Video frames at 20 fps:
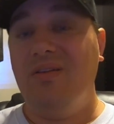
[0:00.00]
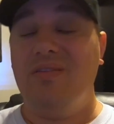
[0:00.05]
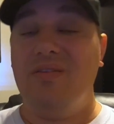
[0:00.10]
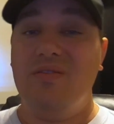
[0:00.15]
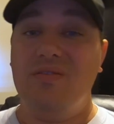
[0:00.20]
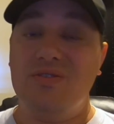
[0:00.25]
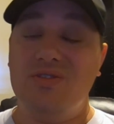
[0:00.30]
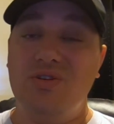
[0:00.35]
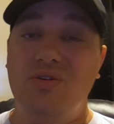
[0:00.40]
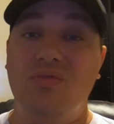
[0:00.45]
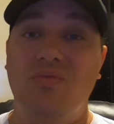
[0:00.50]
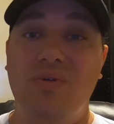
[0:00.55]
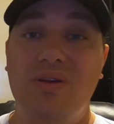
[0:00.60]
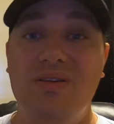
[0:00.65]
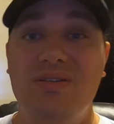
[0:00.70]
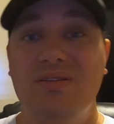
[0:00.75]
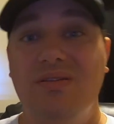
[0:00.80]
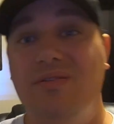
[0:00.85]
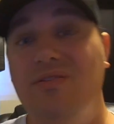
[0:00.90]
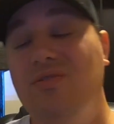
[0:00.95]
then there's no
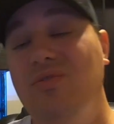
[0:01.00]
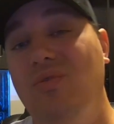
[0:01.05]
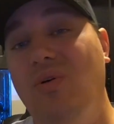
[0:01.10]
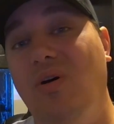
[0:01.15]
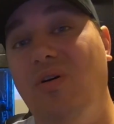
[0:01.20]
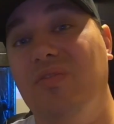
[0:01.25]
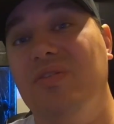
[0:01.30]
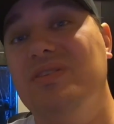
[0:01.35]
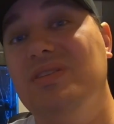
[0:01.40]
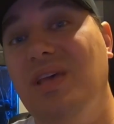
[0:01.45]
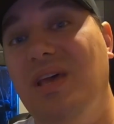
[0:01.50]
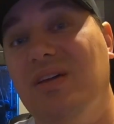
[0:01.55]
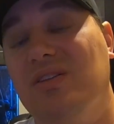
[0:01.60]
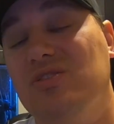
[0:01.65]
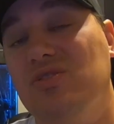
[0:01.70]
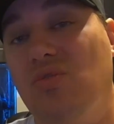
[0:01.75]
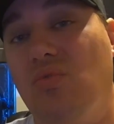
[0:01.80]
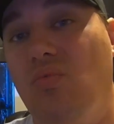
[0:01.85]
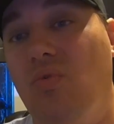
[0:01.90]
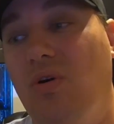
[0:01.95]
reason to do all this
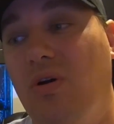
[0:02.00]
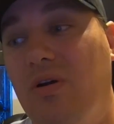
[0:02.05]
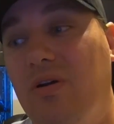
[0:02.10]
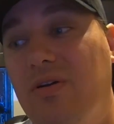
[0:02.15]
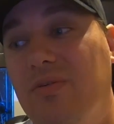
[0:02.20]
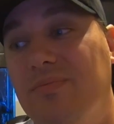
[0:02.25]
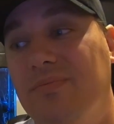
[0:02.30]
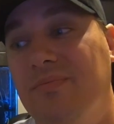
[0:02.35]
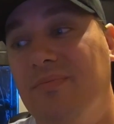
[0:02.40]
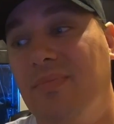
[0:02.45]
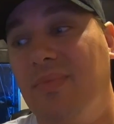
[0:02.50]
extra work